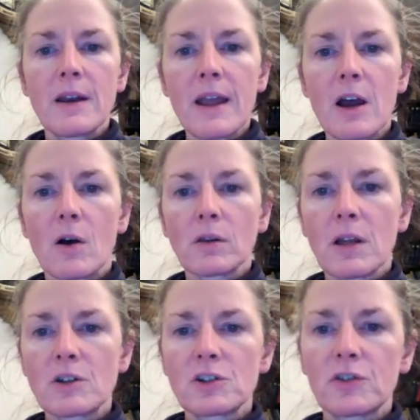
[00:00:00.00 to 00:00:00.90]
Now,
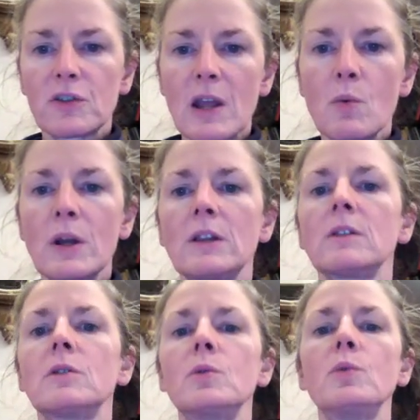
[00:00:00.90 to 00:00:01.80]
let's just say we
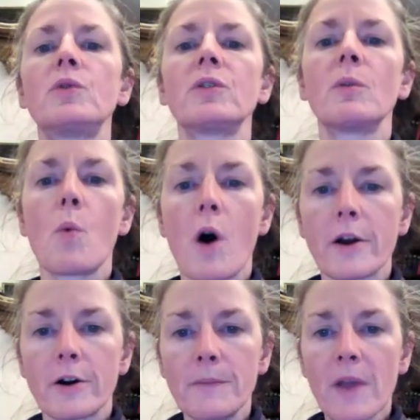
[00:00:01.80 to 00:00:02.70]
lose some
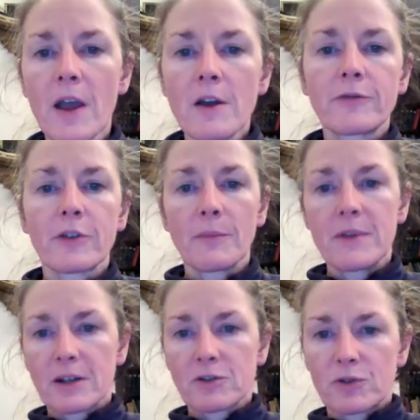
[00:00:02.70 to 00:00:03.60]
water from
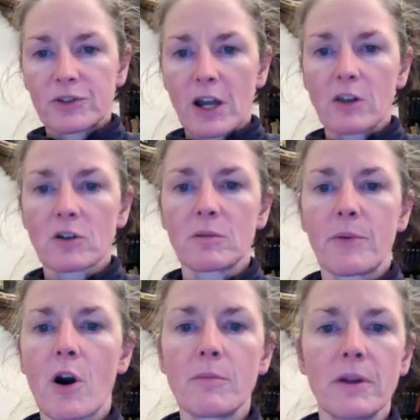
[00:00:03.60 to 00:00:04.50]
the extracellular
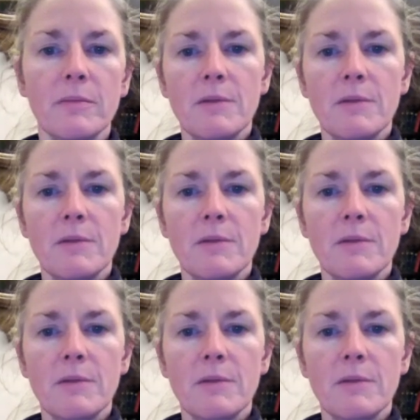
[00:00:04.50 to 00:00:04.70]
compartment.